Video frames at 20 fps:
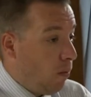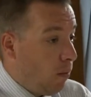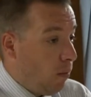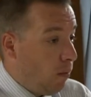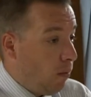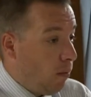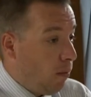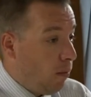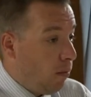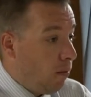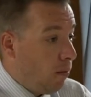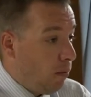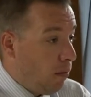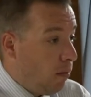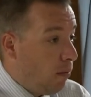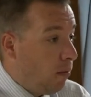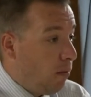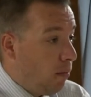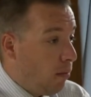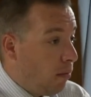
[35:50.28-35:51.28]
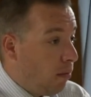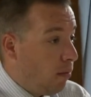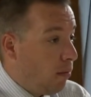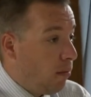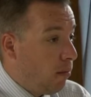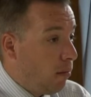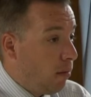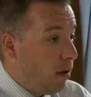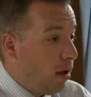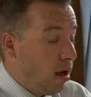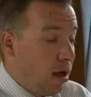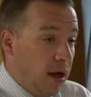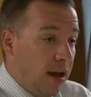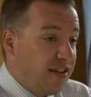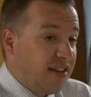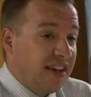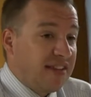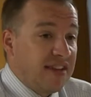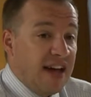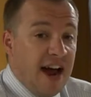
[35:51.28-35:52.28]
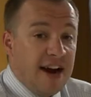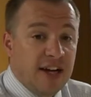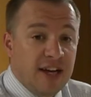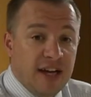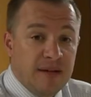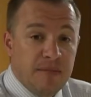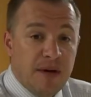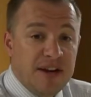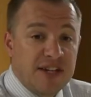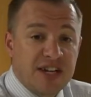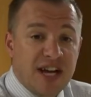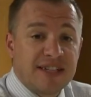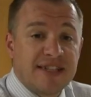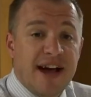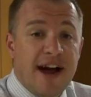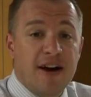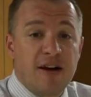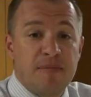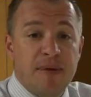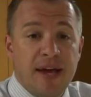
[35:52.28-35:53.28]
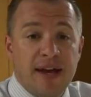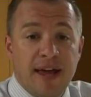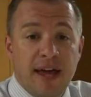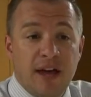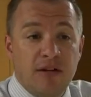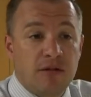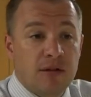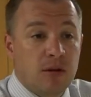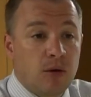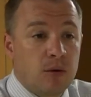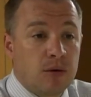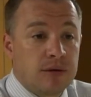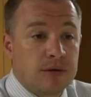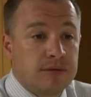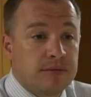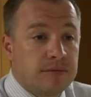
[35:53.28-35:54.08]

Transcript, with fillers: Yeah, it works. I just got tired of get. I just got tired of being angry, Lord.